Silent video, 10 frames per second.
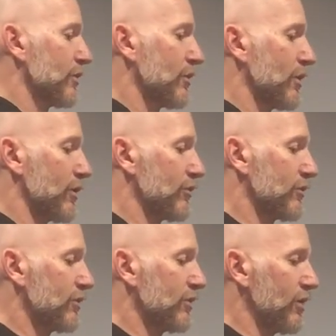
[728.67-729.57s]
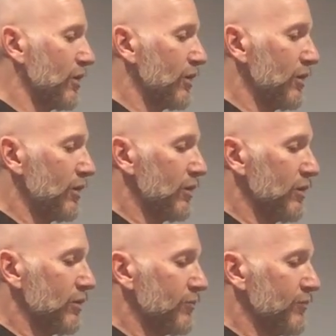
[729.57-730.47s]

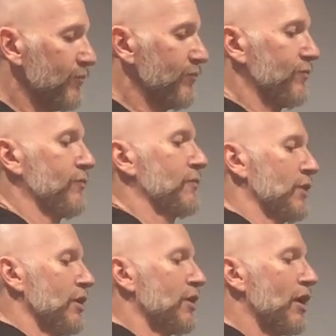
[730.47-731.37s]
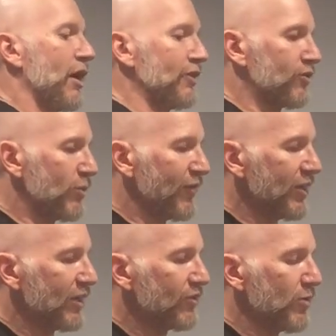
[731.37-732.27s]
Okay. All right, so
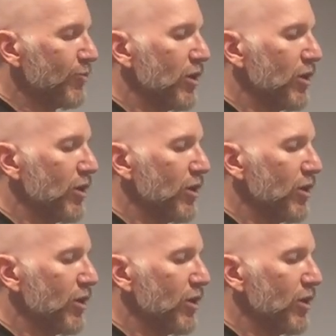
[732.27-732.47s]
whenever you get to the